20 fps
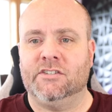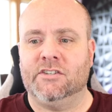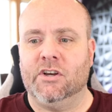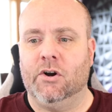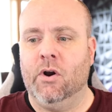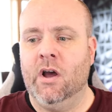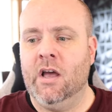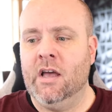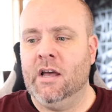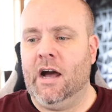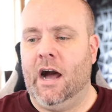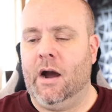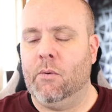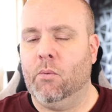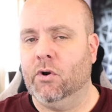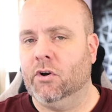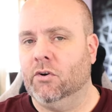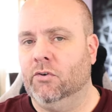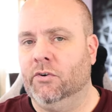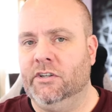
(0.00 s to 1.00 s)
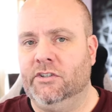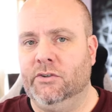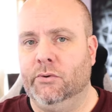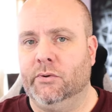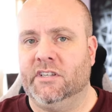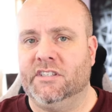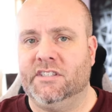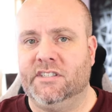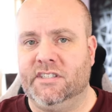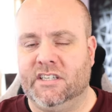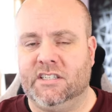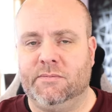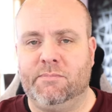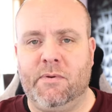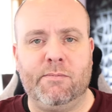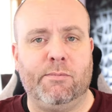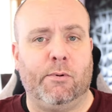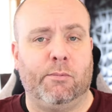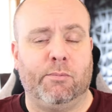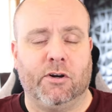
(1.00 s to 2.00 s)
So we're only doing six
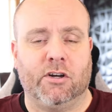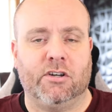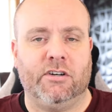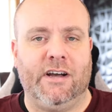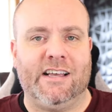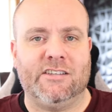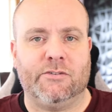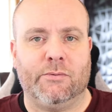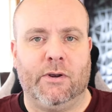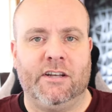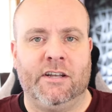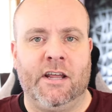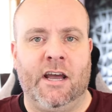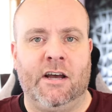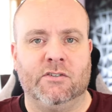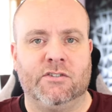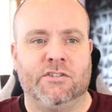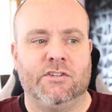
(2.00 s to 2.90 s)
people per class right now.